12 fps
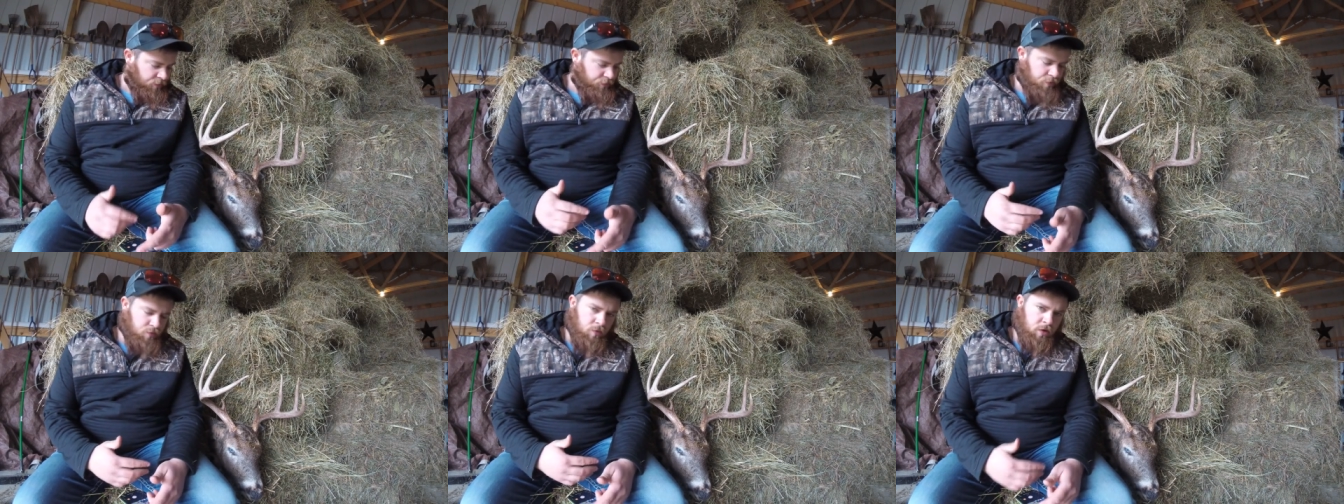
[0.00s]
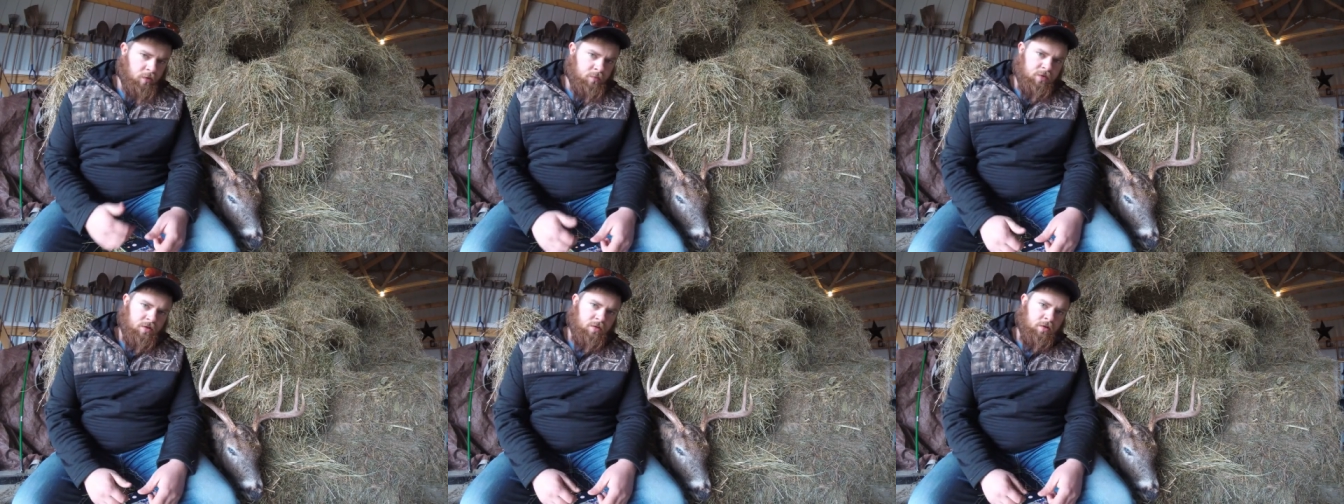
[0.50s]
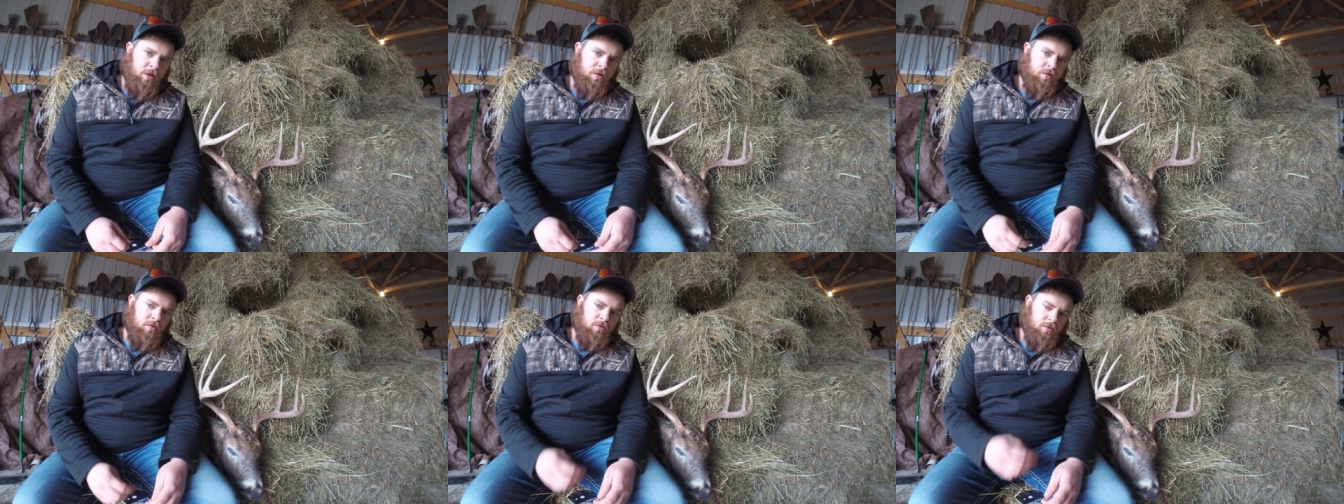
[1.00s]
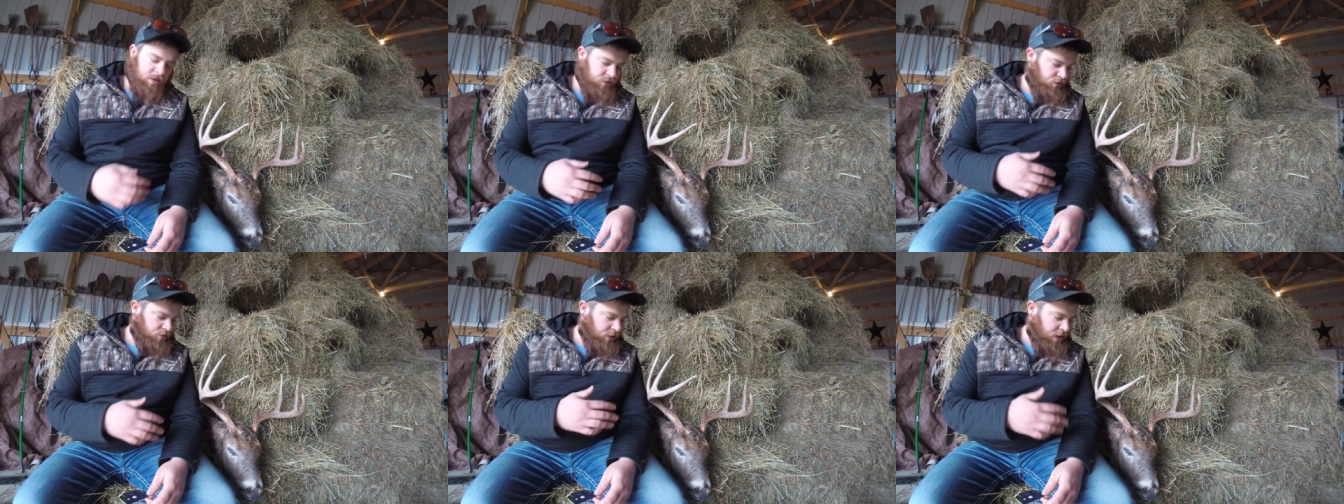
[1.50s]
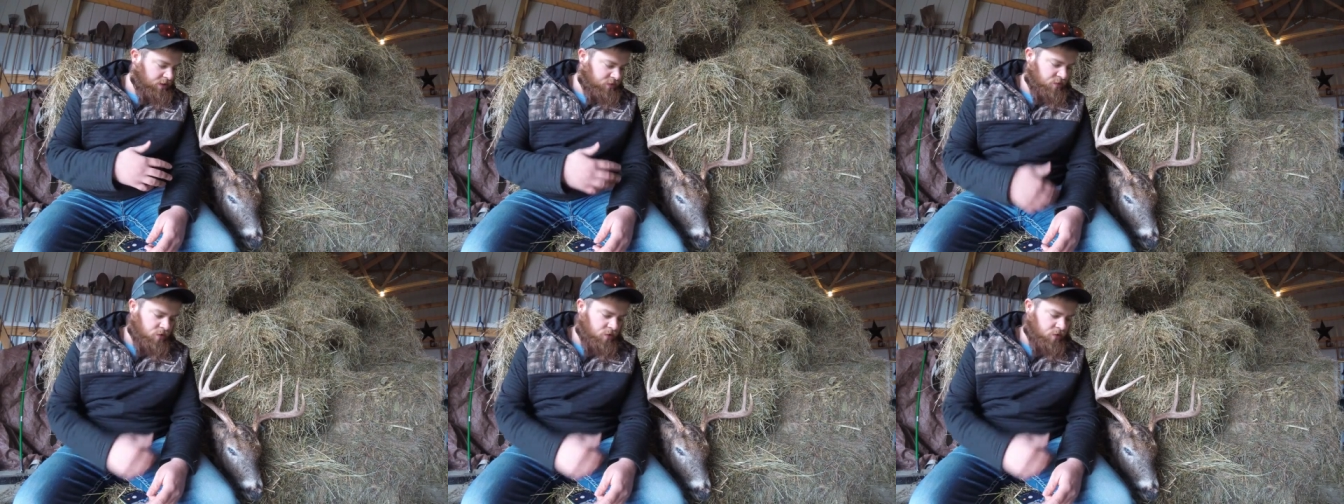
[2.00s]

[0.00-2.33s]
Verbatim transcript: Drew wanted me to let let you guys